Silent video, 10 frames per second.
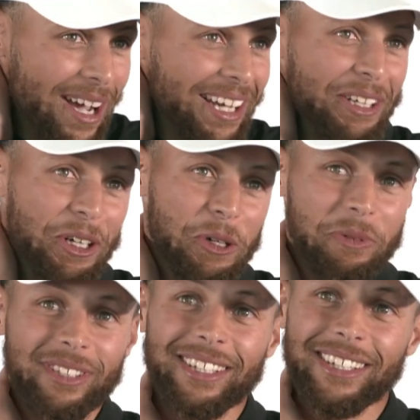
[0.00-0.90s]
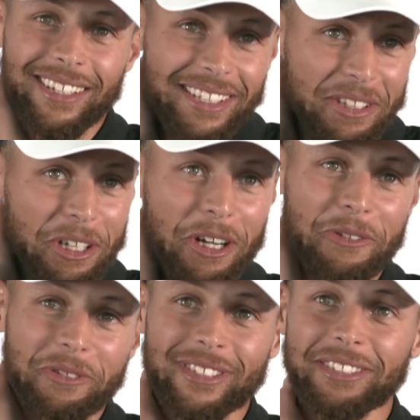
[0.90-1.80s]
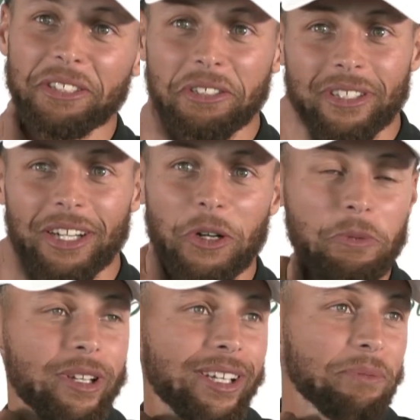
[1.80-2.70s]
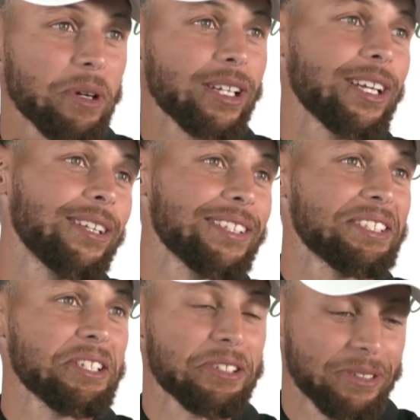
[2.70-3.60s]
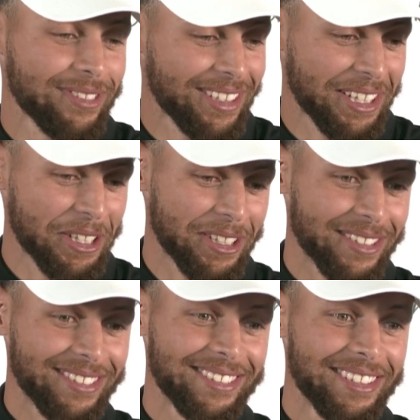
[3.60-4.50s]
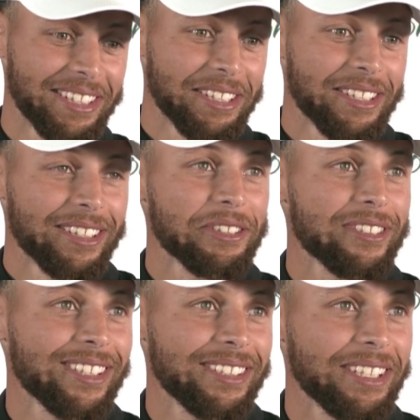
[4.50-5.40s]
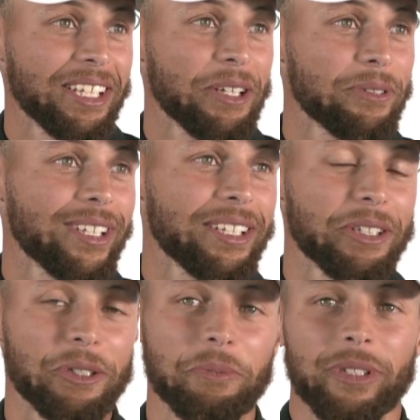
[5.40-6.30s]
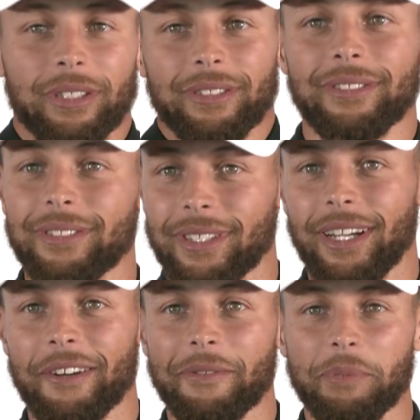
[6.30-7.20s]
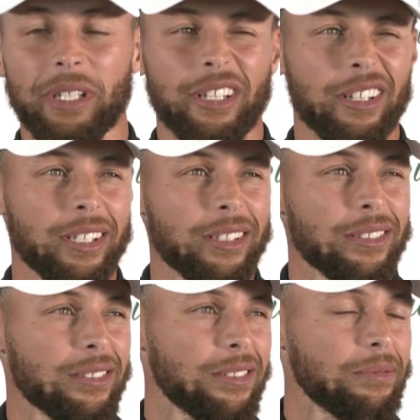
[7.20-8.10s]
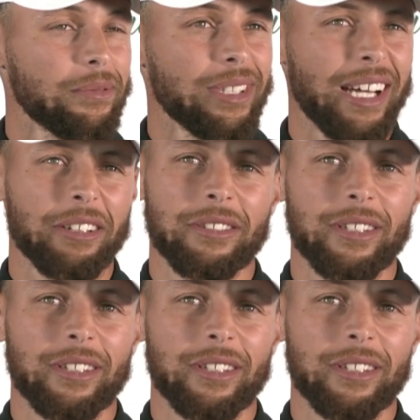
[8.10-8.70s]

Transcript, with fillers: back at home in the uh, in the office. So I hope we can make that decision uh, on Sunday night when I get home. But I've been here, I think, nine or